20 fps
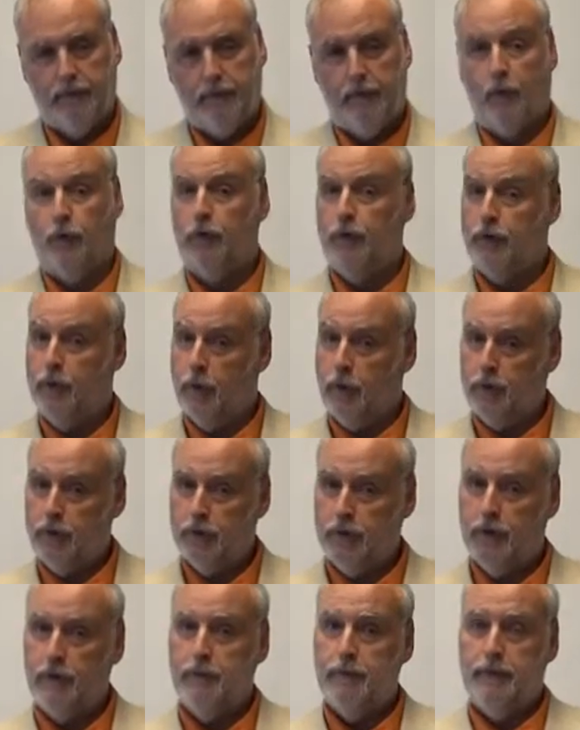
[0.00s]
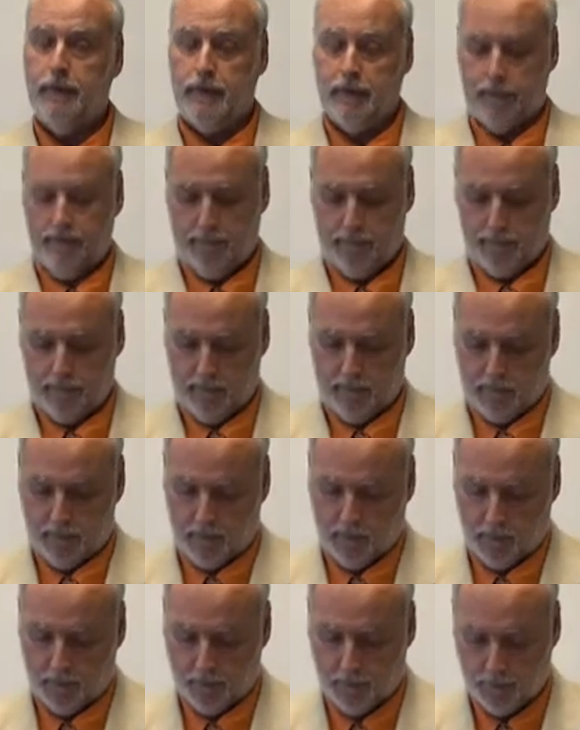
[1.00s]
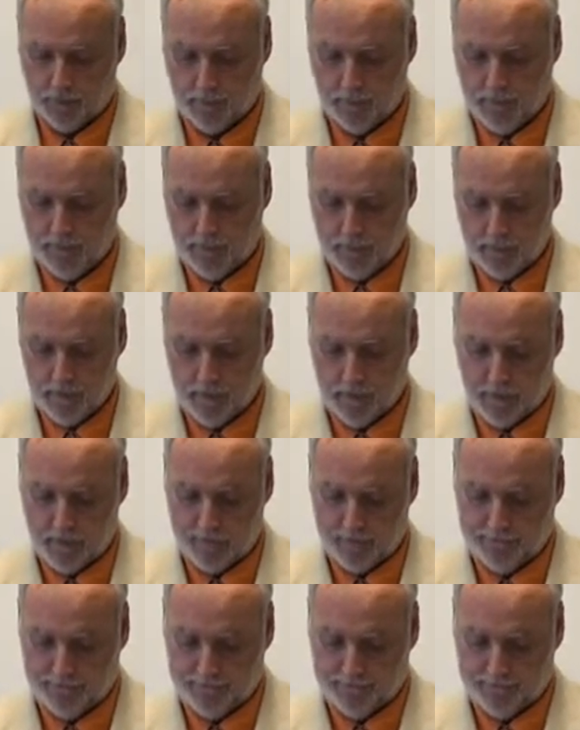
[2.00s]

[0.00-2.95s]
Coca-Cola company also give out money.